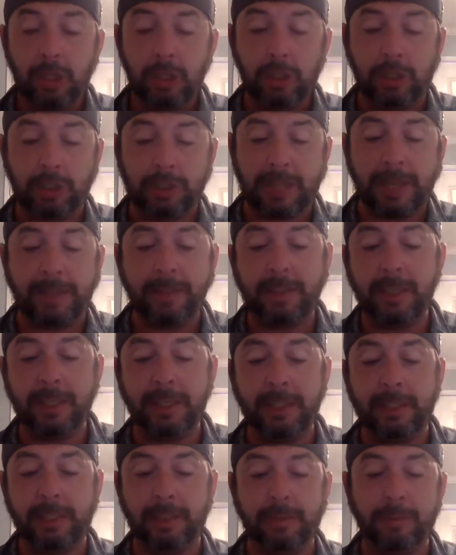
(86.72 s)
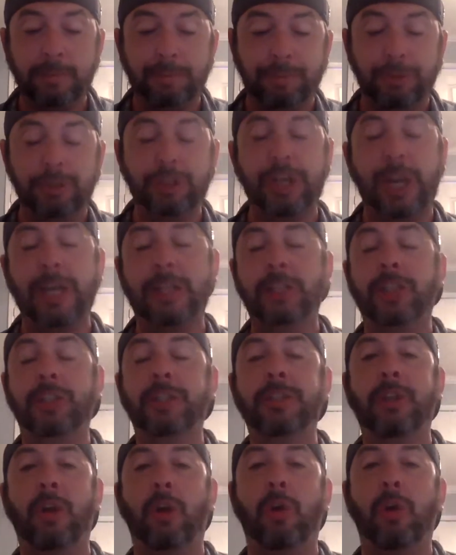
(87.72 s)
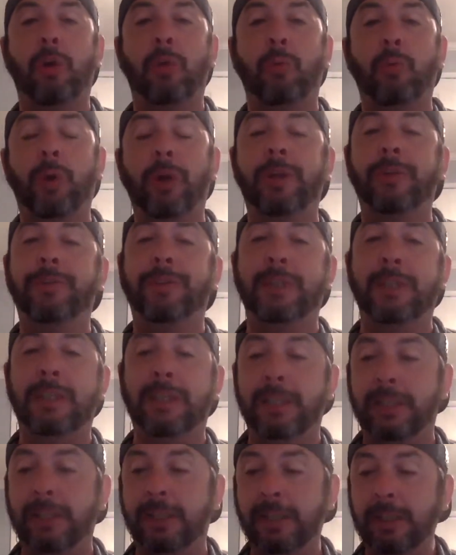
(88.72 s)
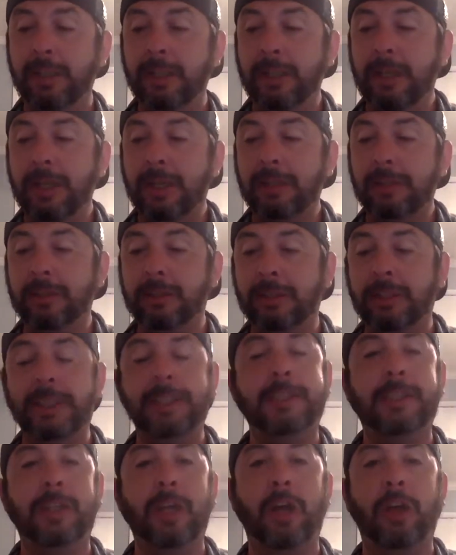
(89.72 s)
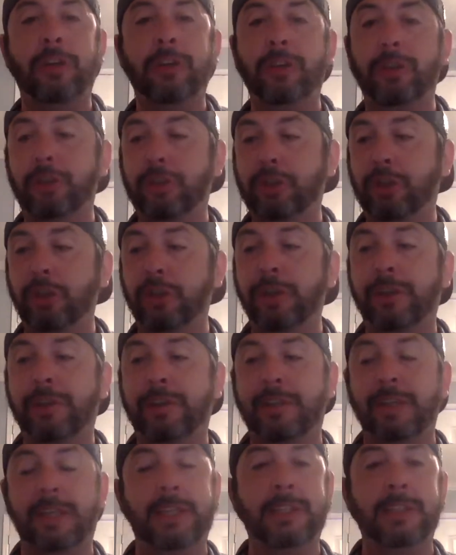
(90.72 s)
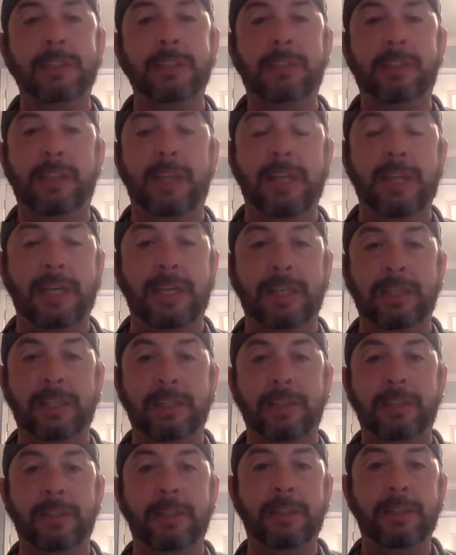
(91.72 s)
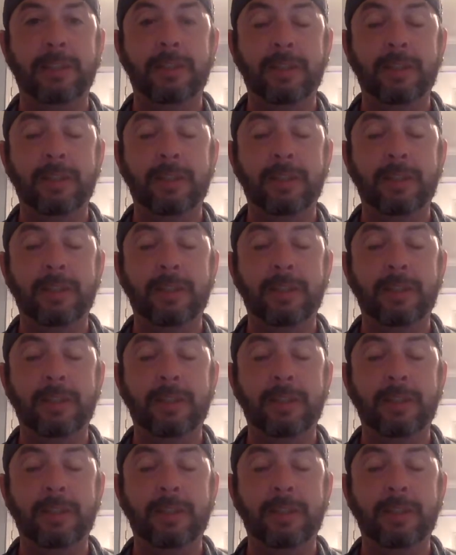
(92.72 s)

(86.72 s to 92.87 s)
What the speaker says: Because I think projections are one of the least understood things in